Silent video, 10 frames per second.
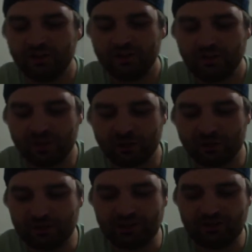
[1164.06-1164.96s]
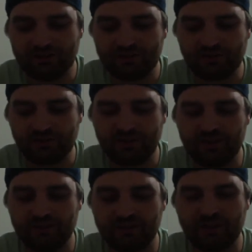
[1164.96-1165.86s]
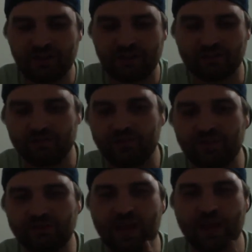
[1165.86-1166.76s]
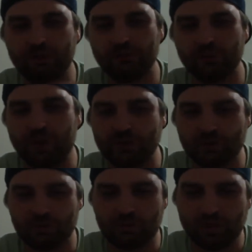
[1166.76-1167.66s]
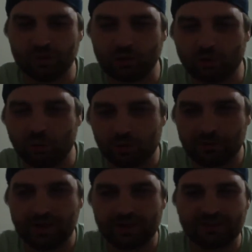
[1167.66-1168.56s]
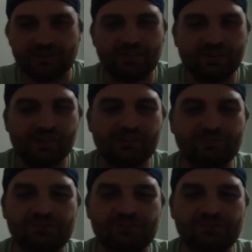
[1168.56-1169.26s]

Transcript: he needs the talent around him to be a good quarterback. That's all.